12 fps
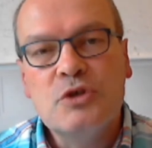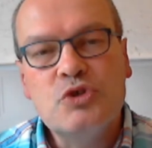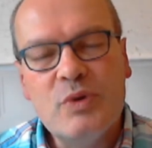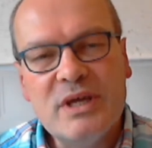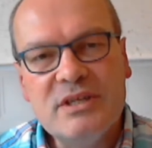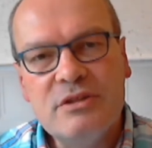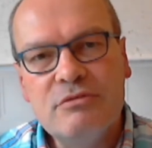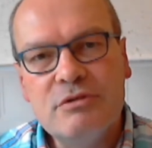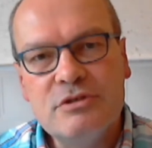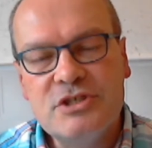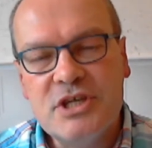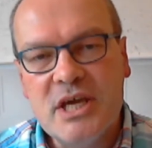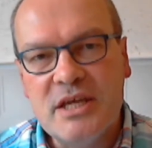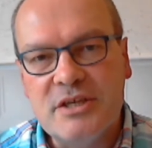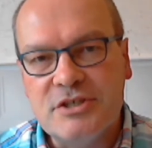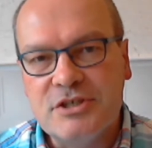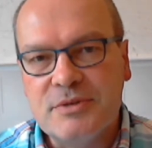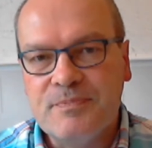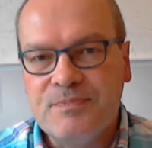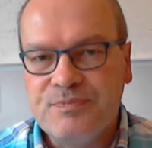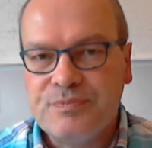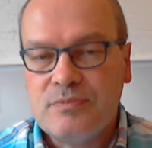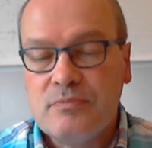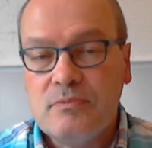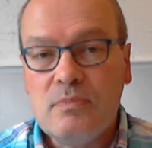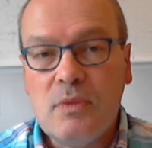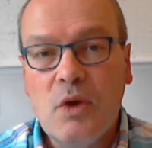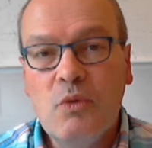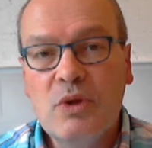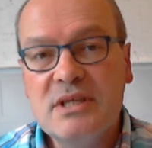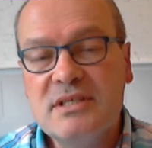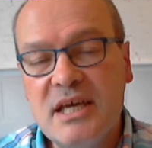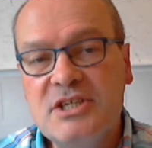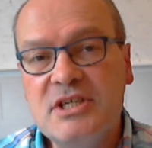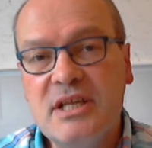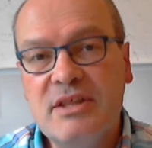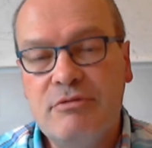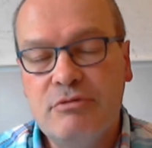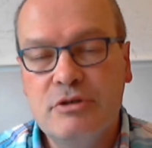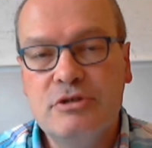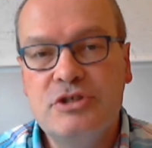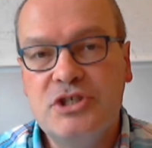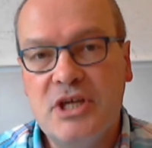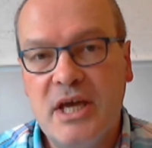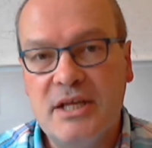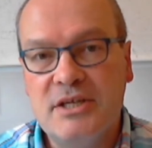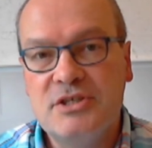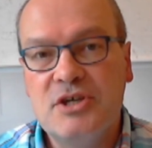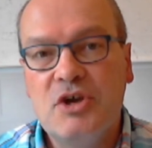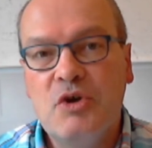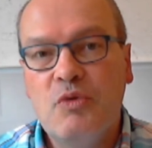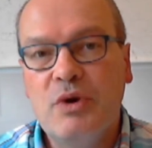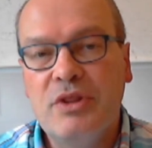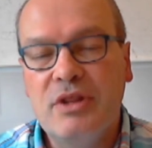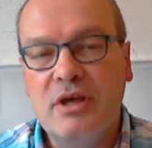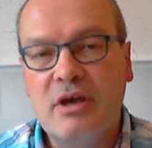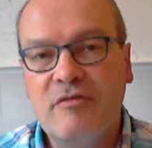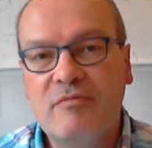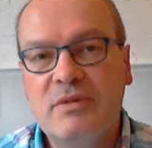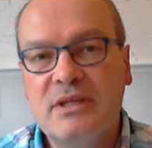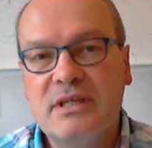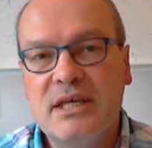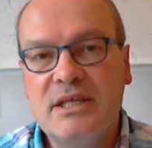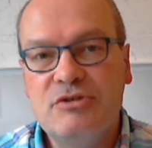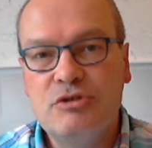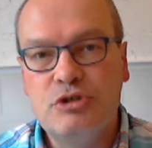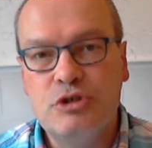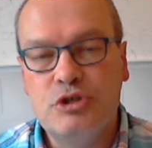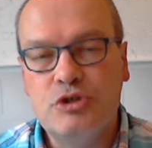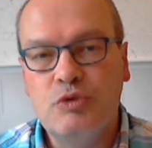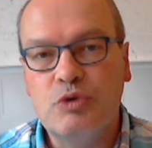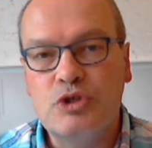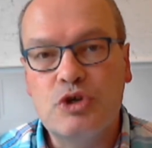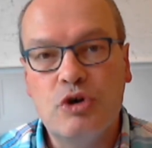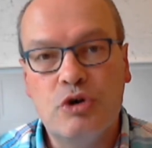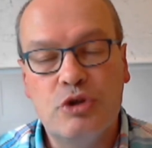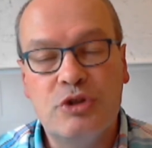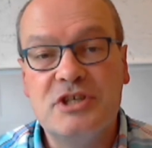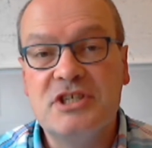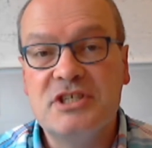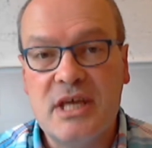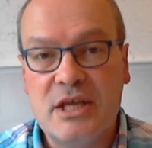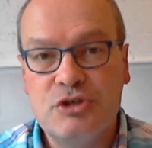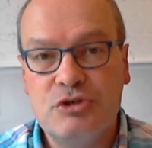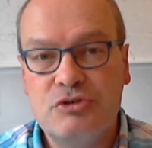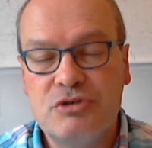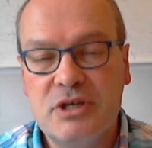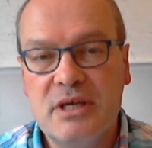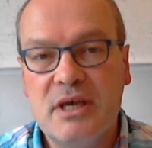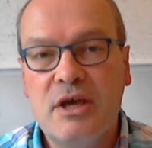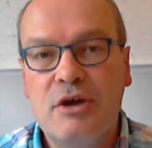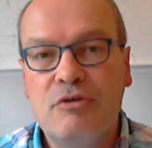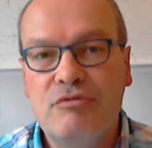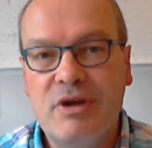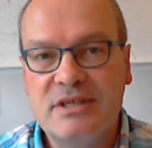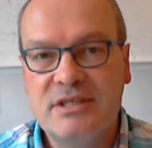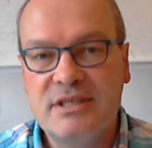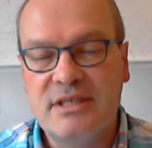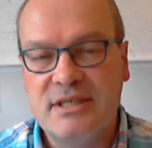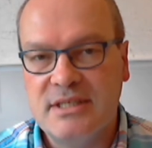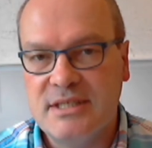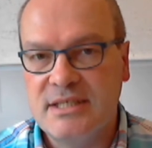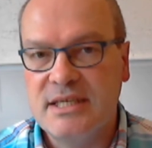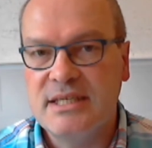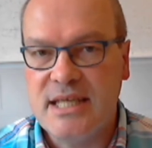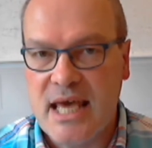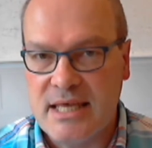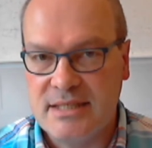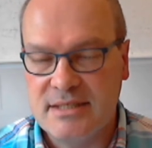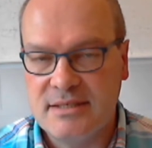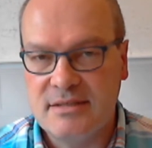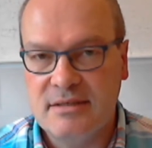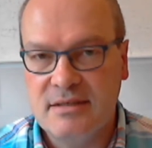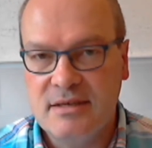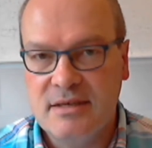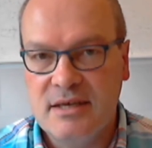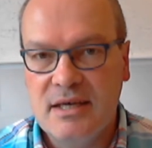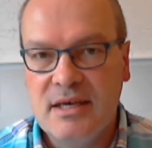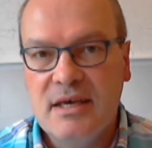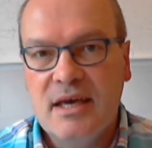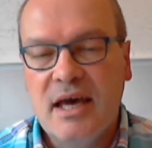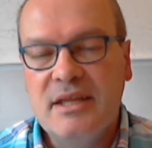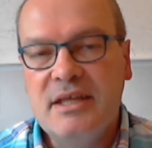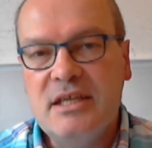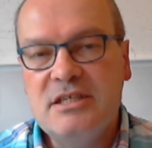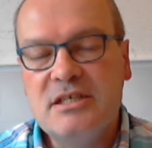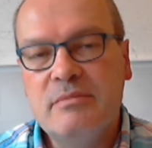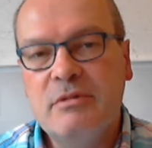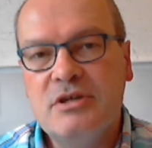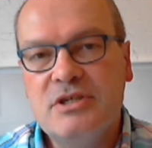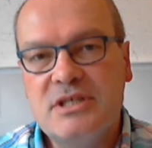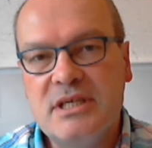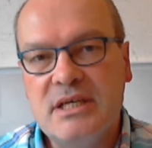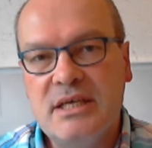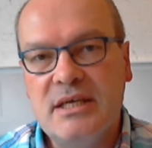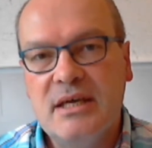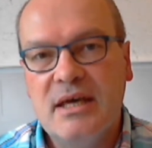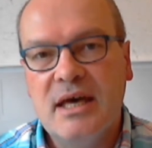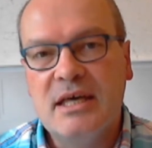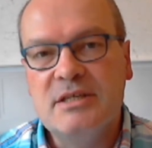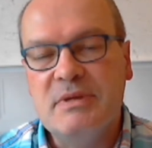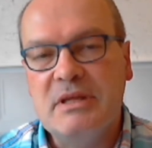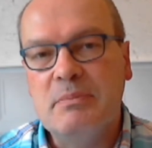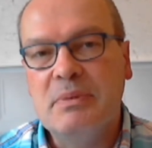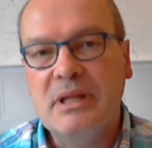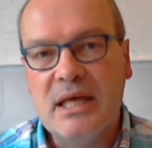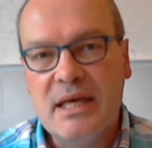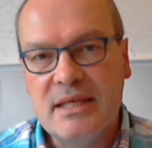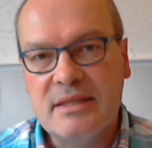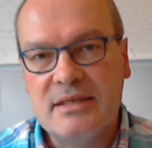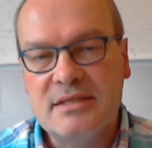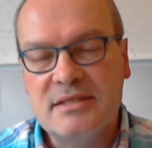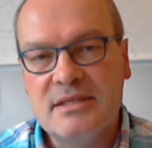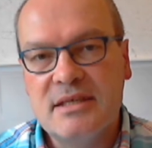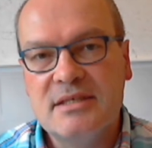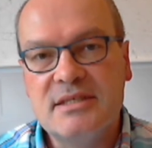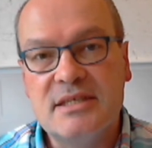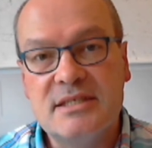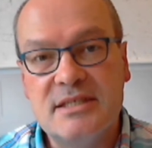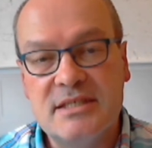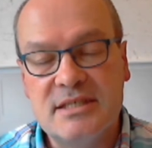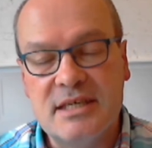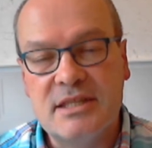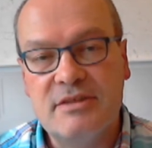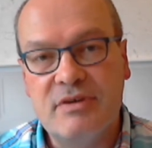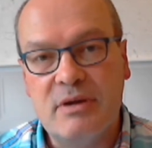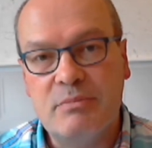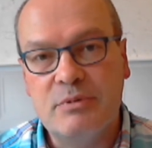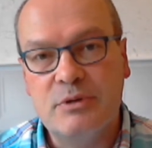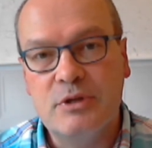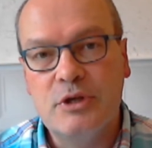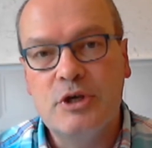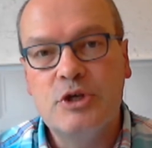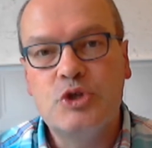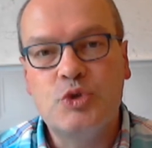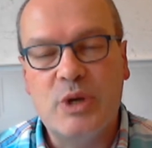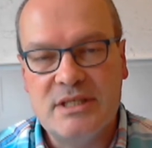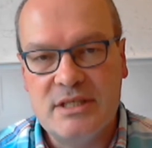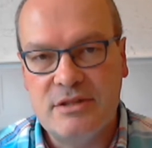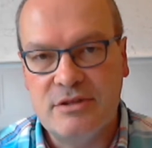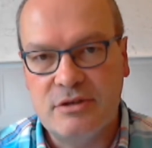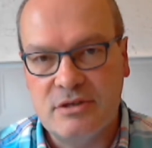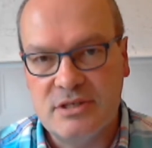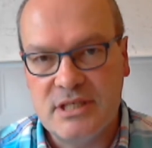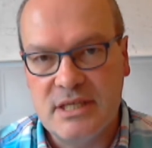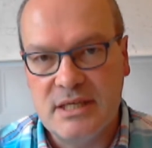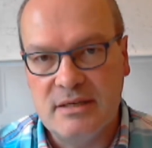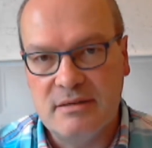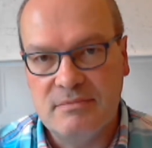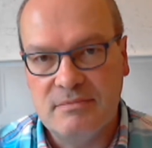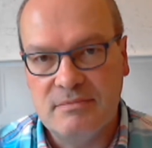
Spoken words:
So when did the rules change? Well, essentially the rules changed when the government introduced what's called the statutory residence test. And HMRC has been applying this since the 6th of April 2013.